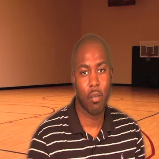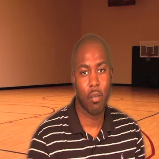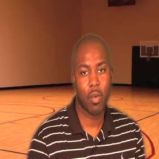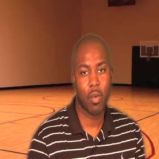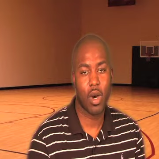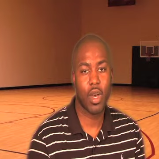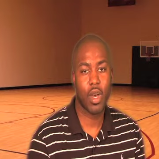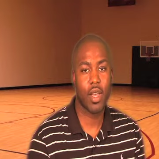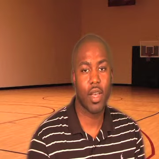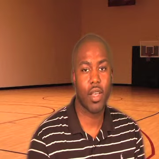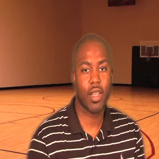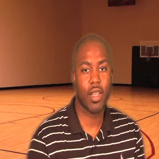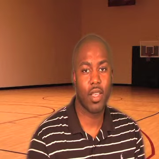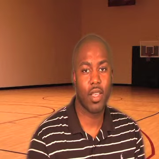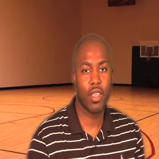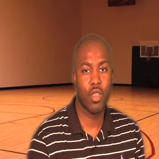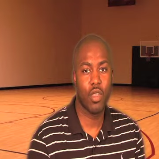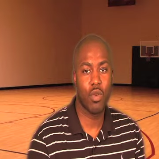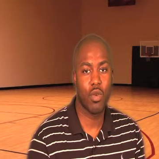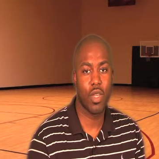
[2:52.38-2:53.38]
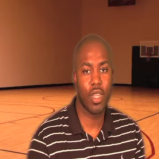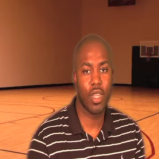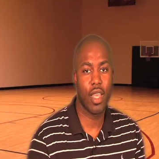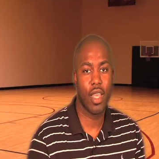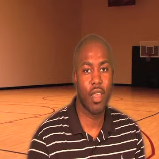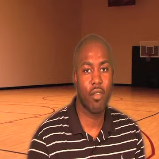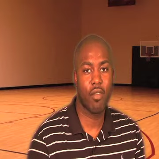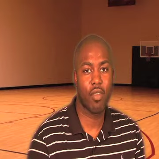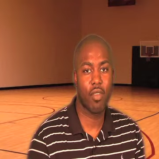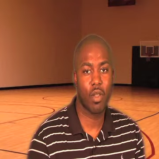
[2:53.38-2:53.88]
but you can
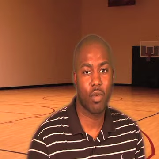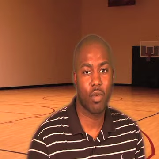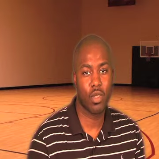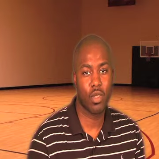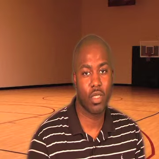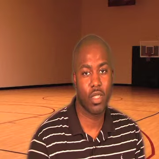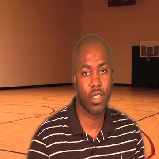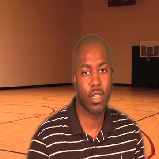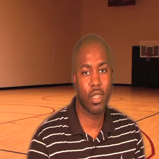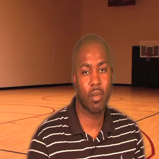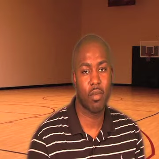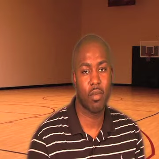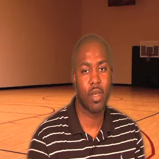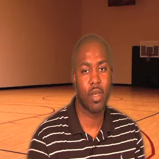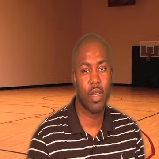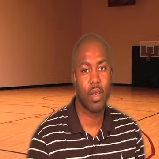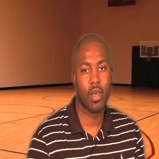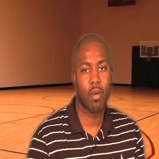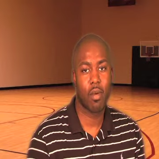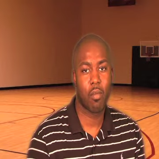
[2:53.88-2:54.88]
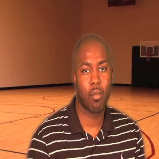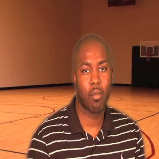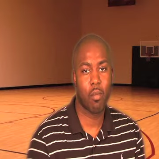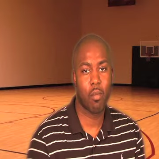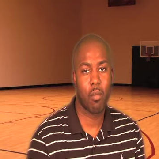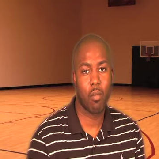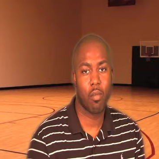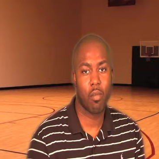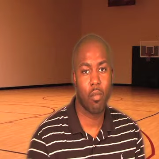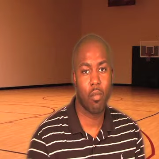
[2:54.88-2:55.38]
influence them
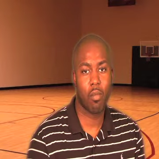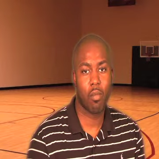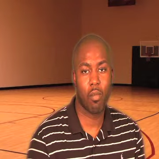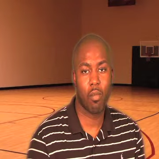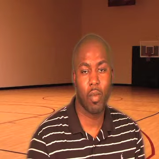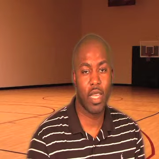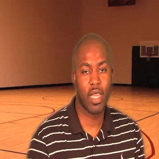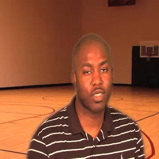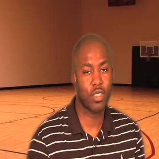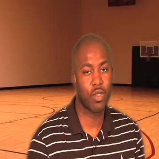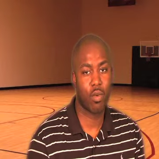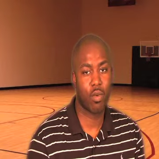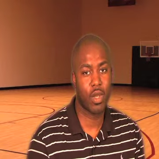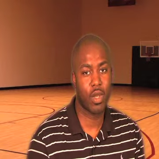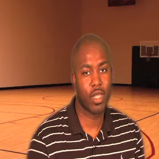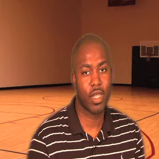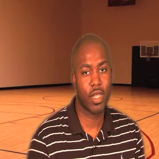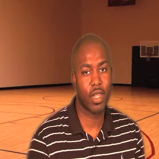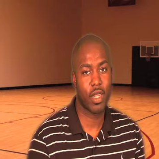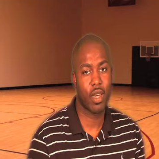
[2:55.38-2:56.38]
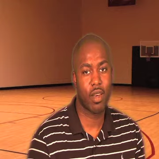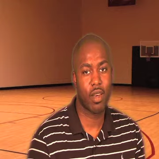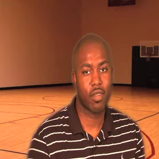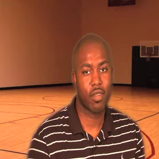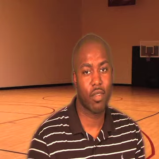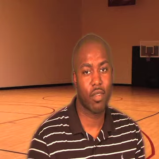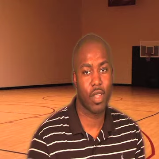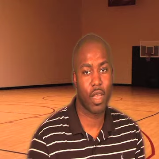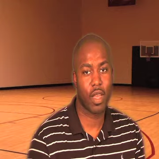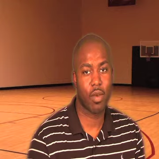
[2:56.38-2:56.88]
based on what they love.
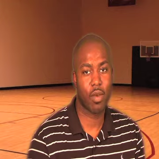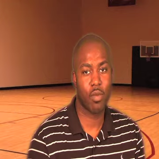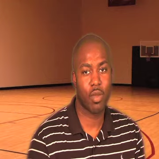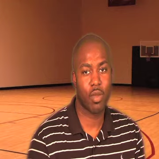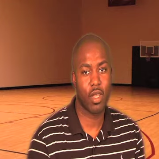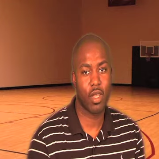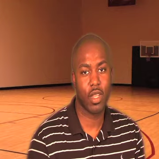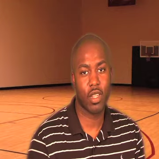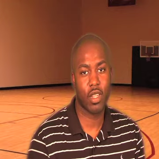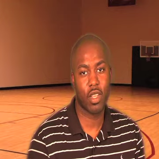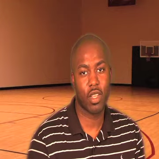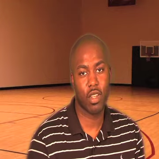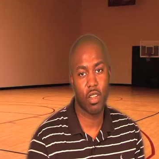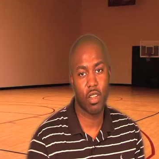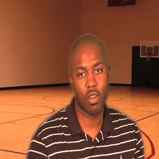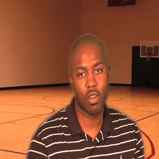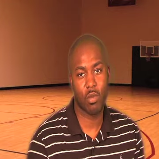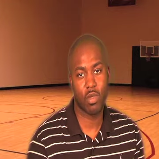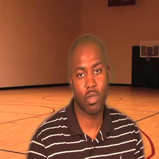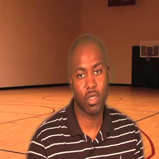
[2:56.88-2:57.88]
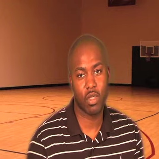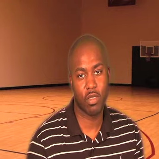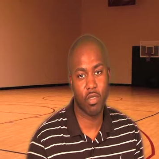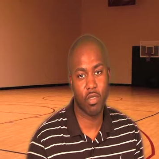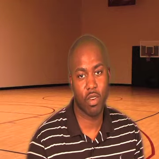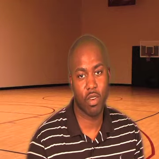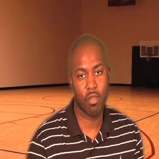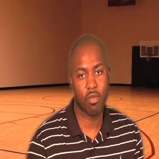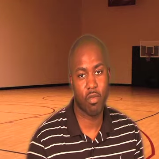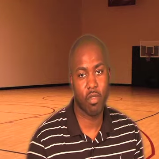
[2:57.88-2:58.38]
Like in terms
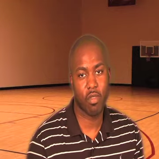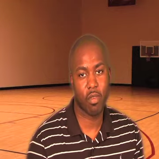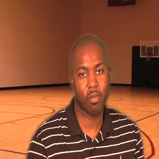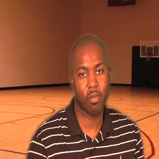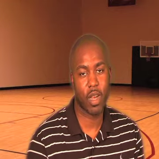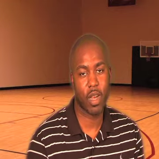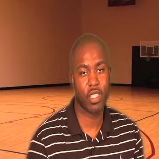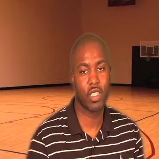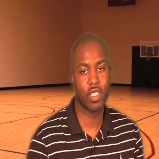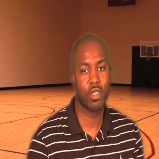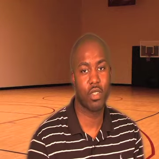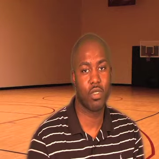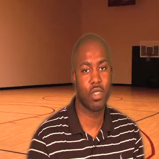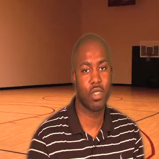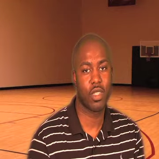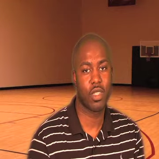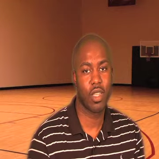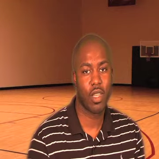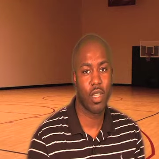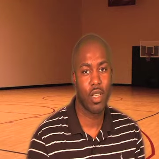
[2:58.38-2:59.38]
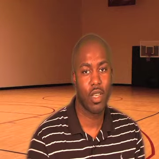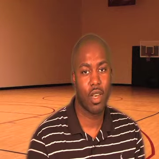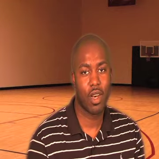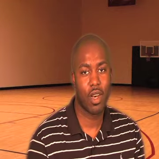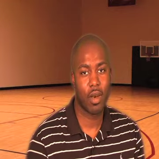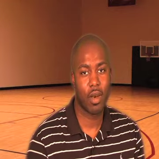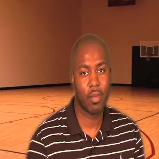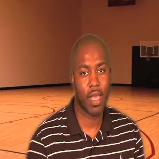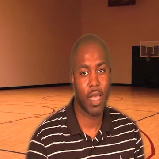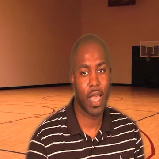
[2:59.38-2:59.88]
of my children,
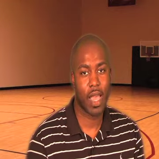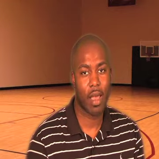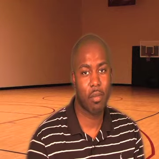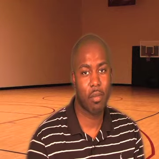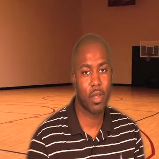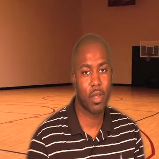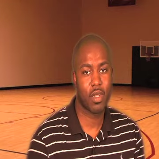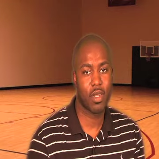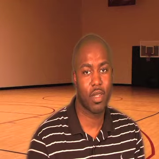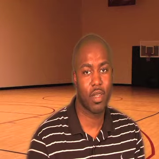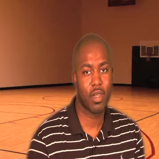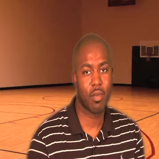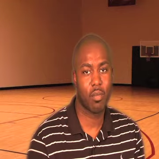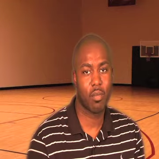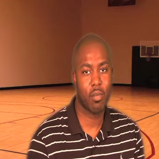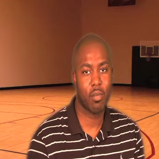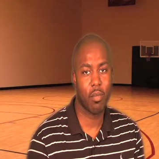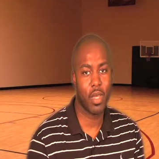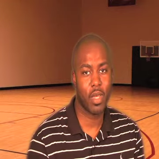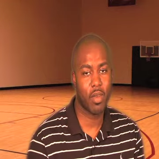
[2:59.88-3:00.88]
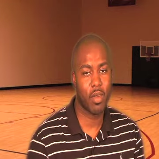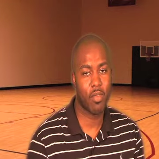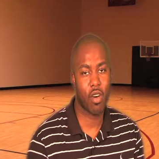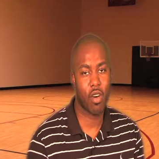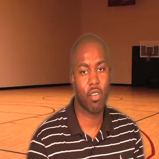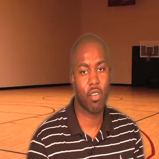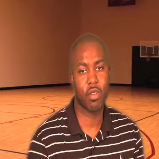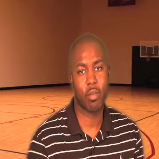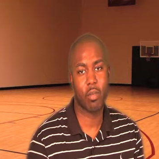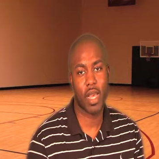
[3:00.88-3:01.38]
they happen to be
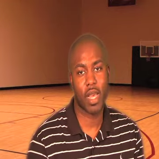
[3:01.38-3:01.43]
involved in